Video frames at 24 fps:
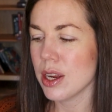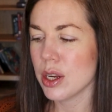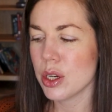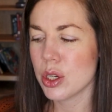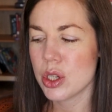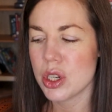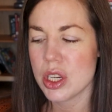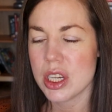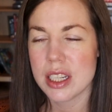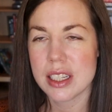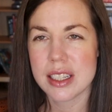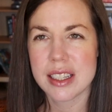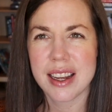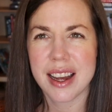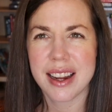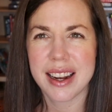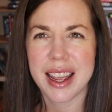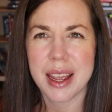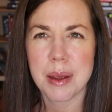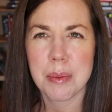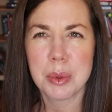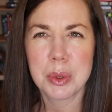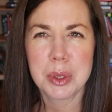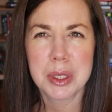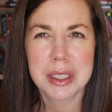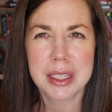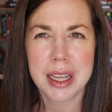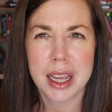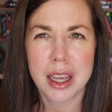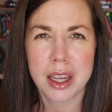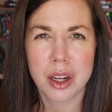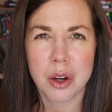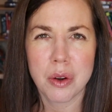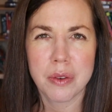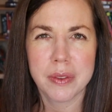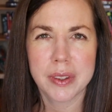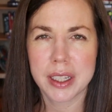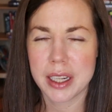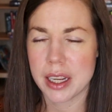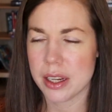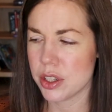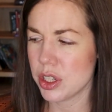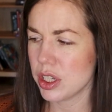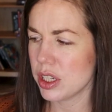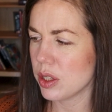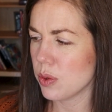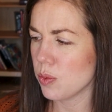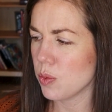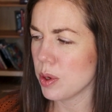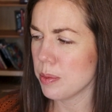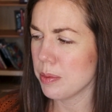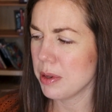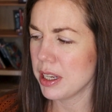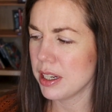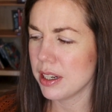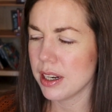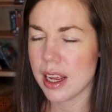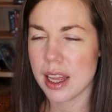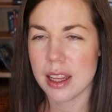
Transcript: she's not able to take it over because she's a woman,